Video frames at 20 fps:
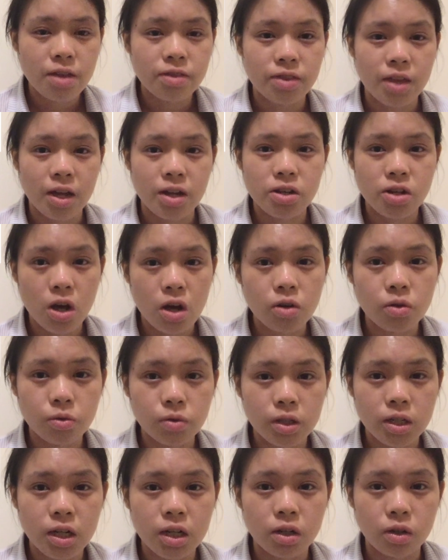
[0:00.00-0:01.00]
that not
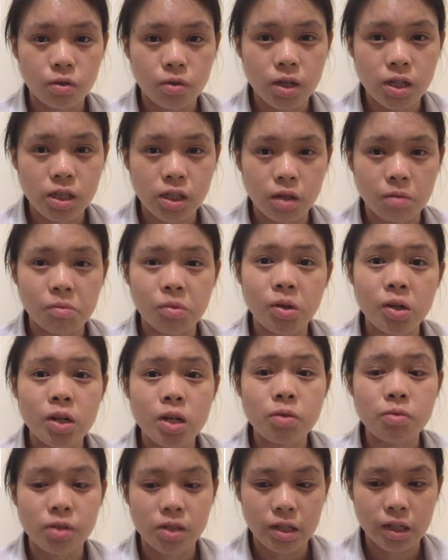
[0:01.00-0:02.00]
only increase
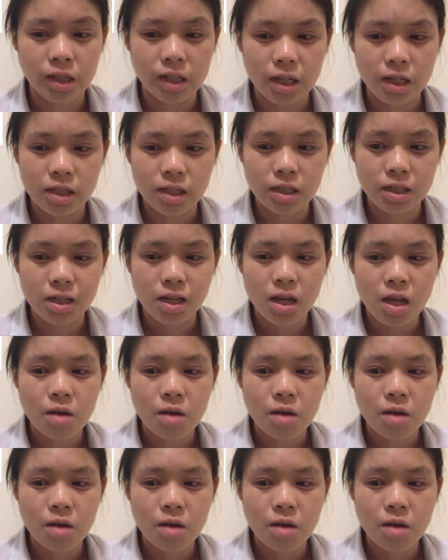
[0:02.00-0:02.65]
community resilience,